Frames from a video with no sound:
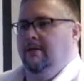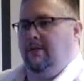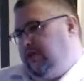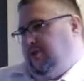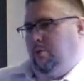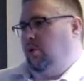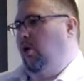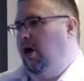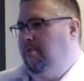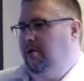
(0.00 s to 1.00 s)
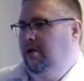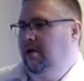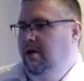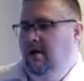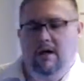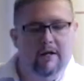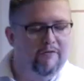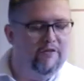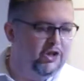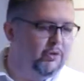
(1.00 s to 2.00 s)
that's the requirement and
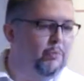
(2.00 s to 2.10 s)
the first